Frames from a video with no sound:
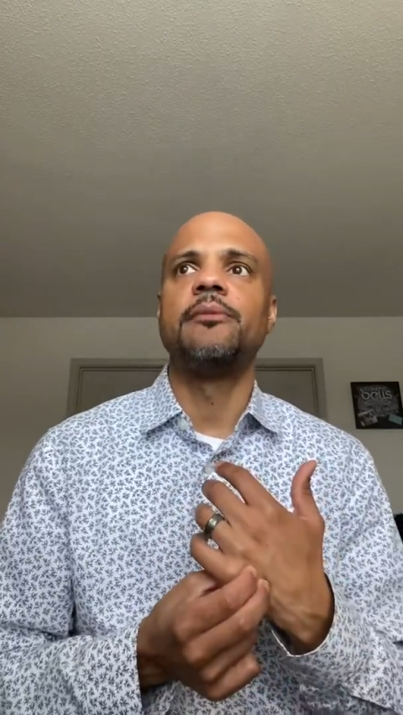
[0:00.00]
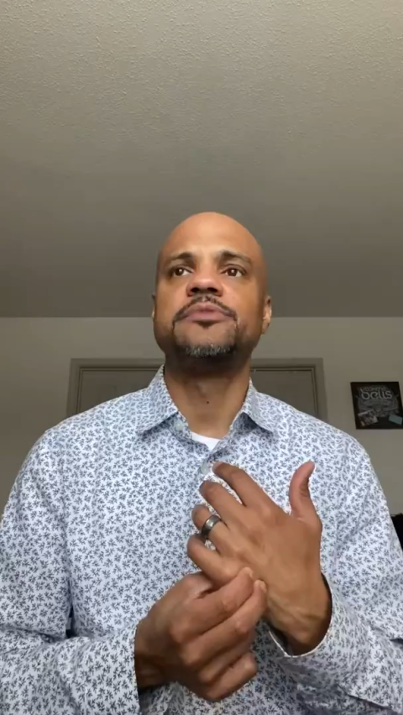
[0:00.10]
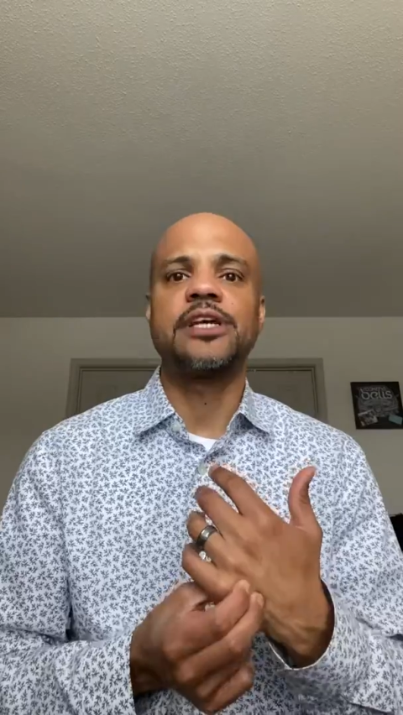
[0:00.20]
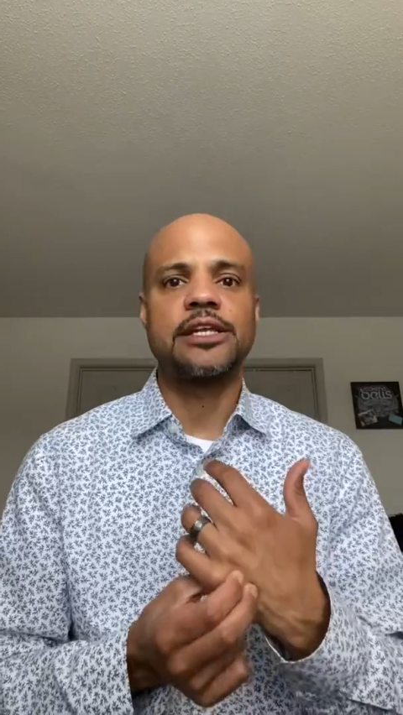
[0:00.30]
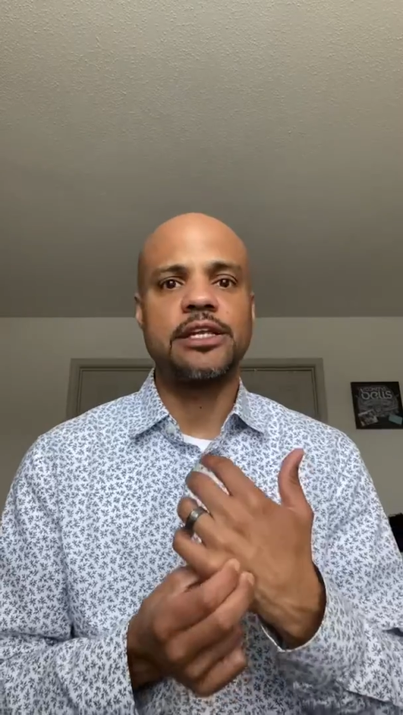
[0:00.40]

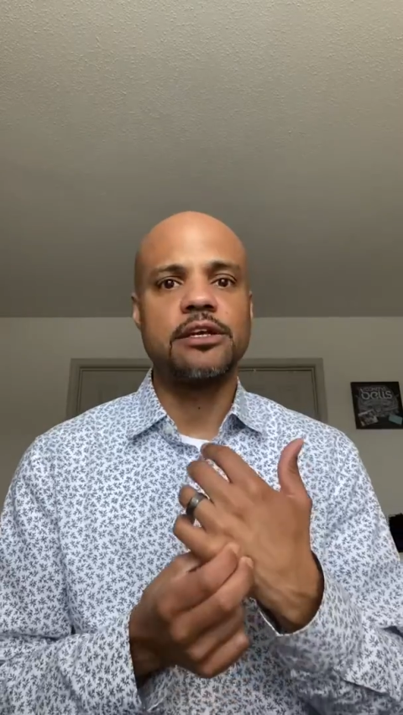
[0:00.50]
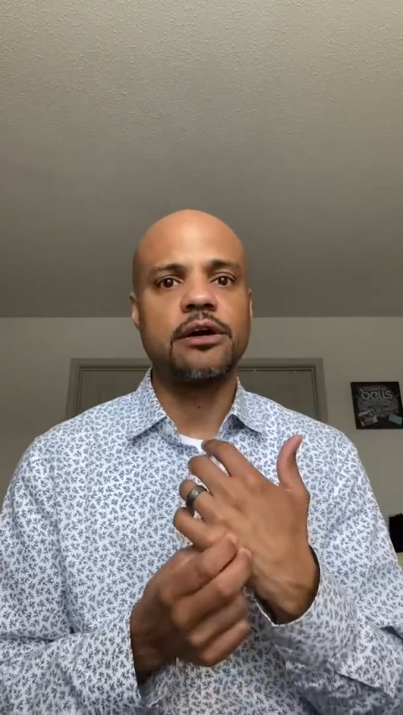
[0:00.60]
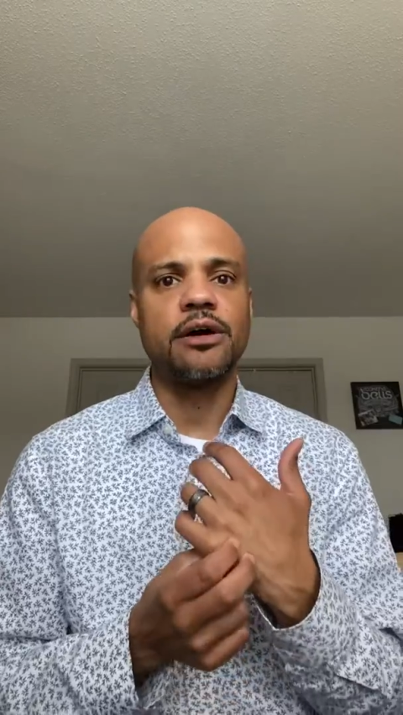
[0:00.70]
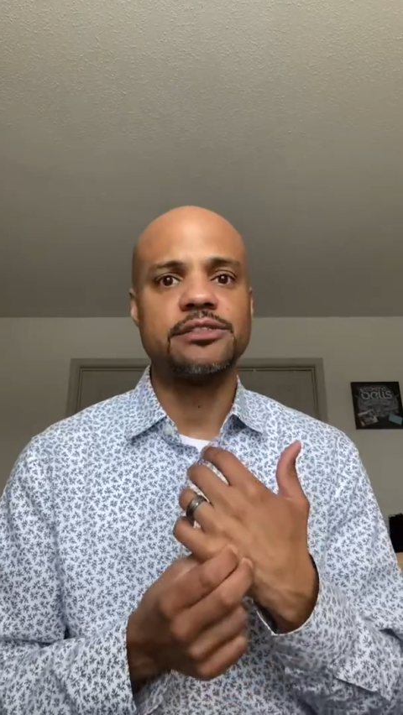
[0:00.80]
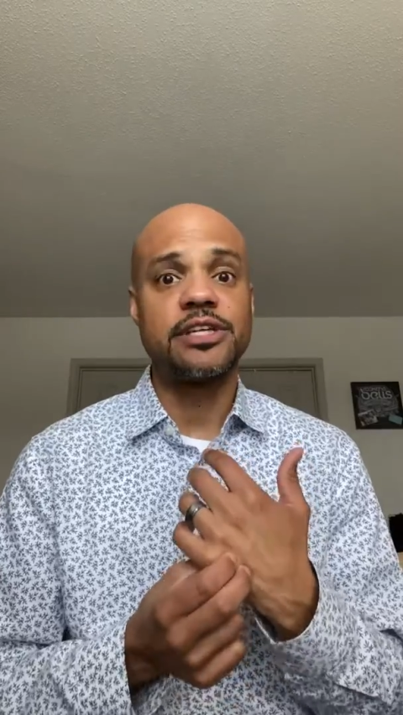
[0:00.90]
technique
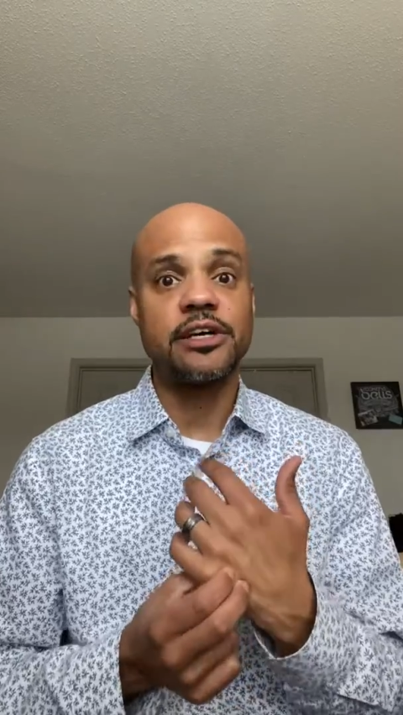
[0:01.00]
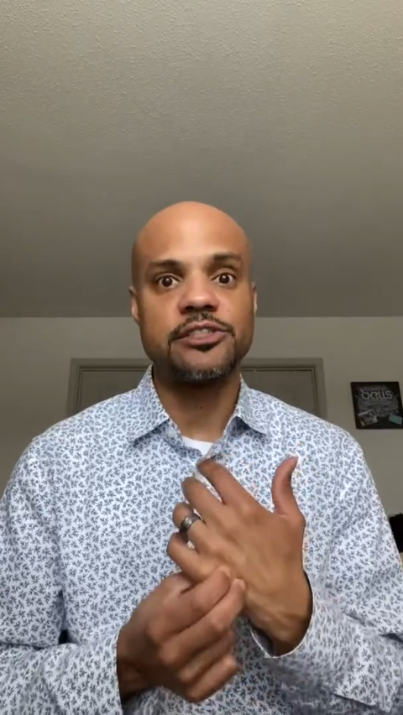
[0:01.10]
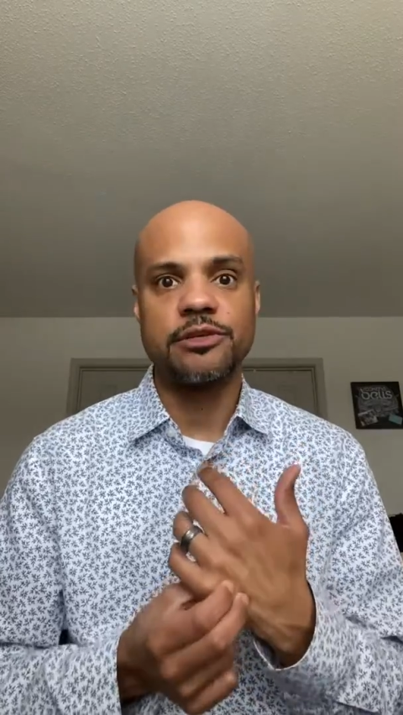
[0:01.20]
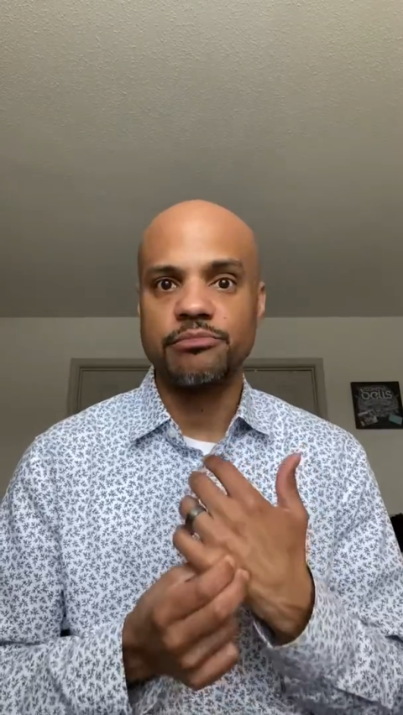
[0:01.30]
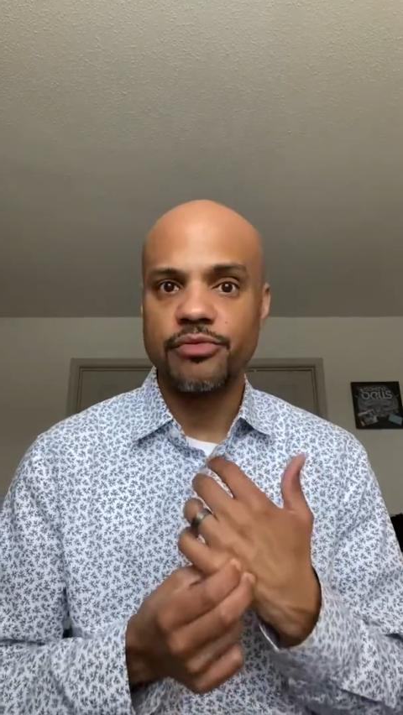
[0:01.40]
called
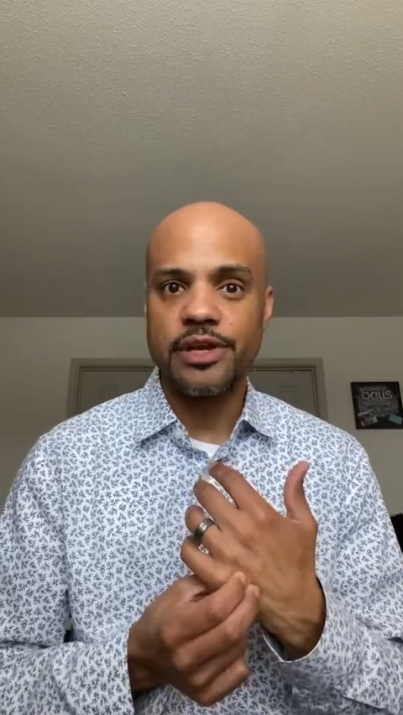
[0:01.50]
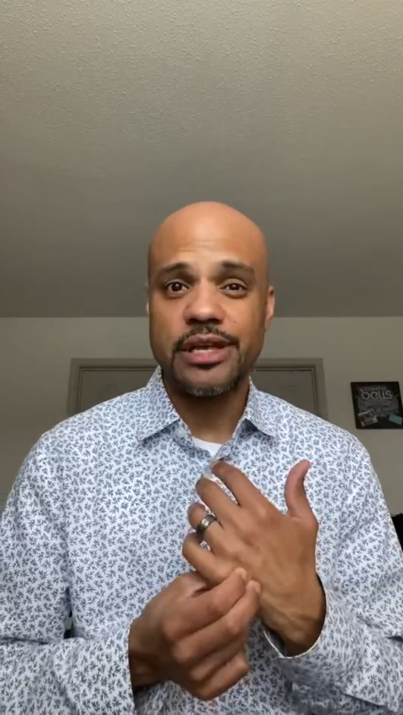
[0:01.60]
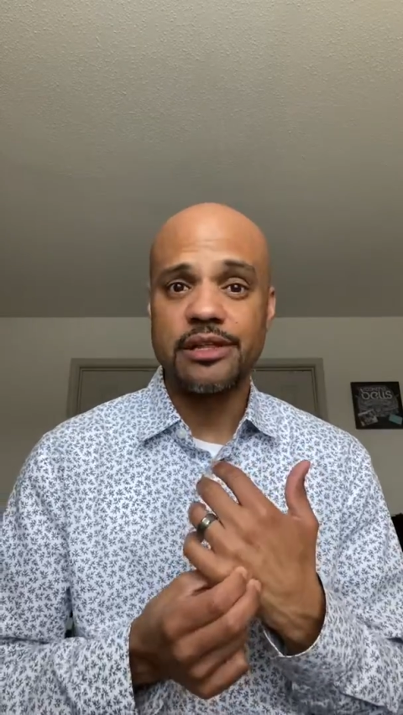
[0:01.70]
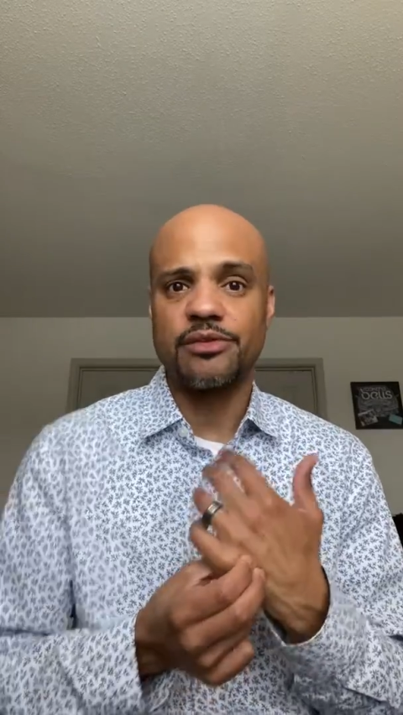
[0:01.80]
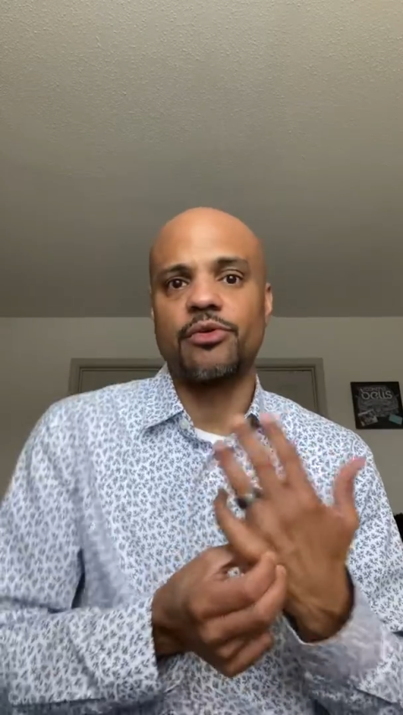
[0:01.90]
touch and
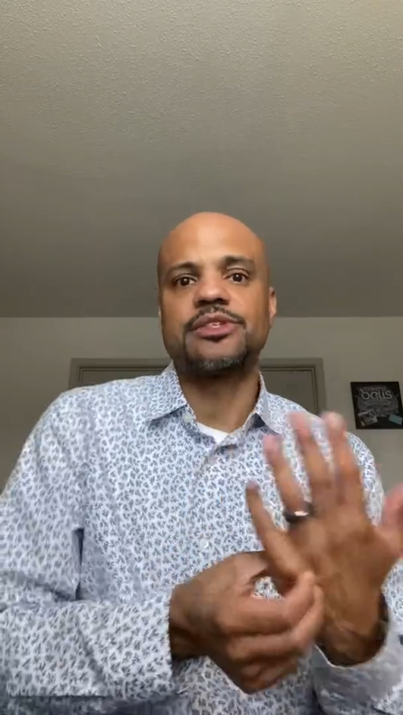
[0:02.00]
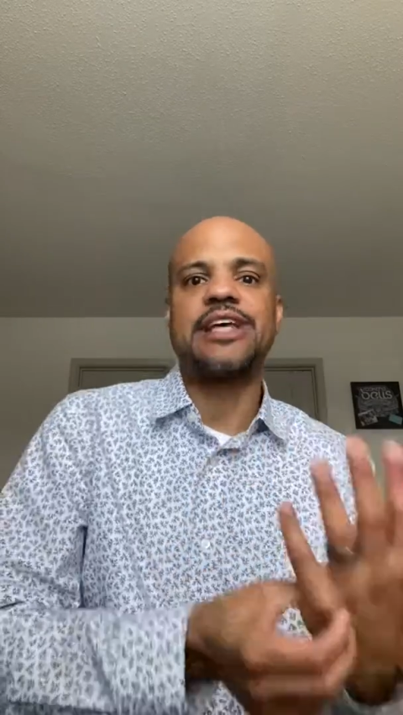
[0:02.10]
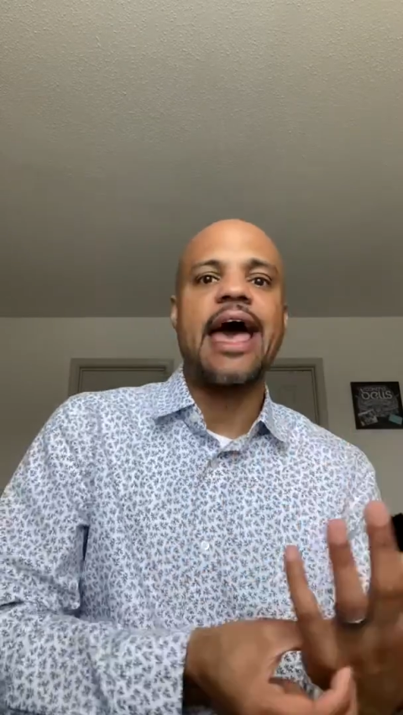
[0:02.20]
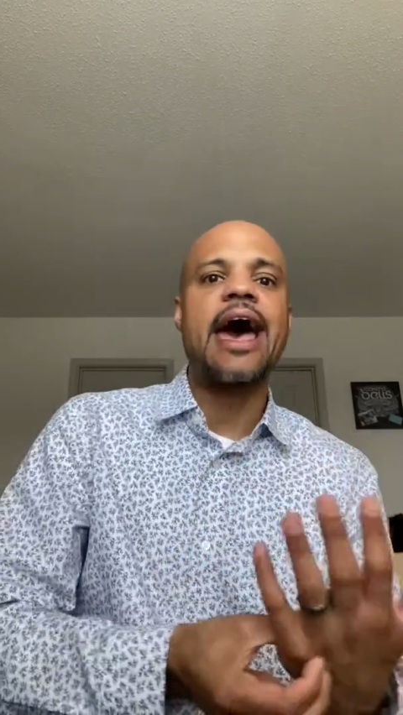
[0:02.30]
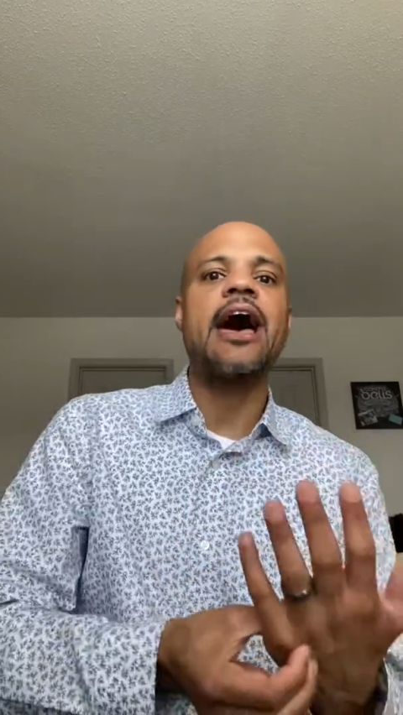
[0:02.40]
breathe, or
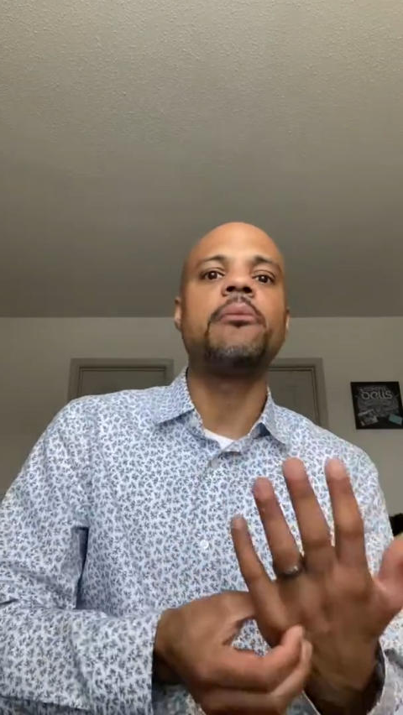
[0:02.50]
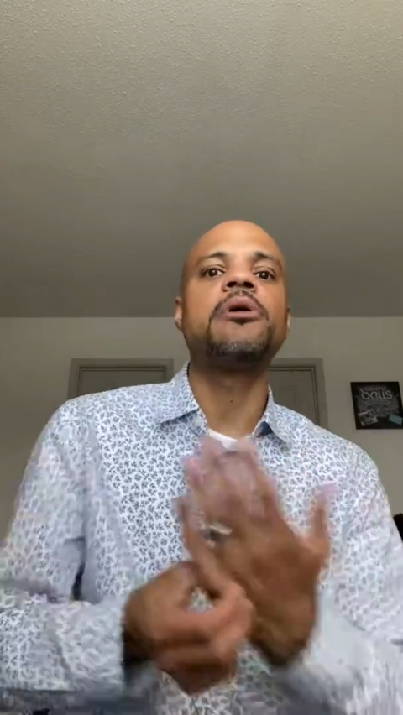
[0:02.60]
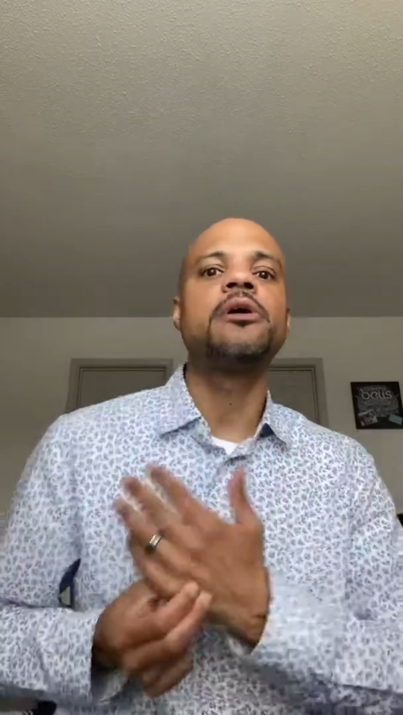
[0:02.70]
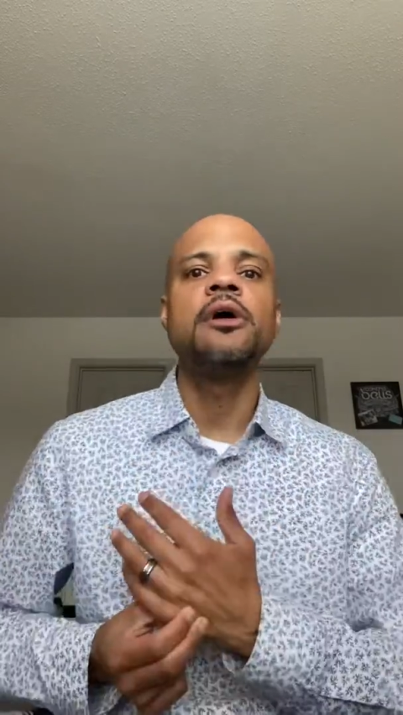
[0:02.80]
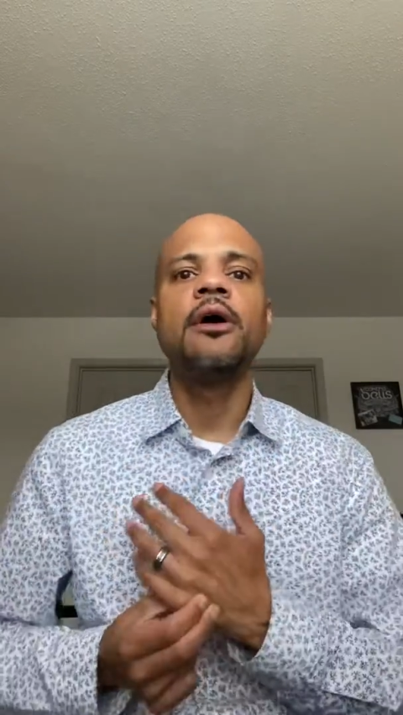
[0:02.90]
TAB.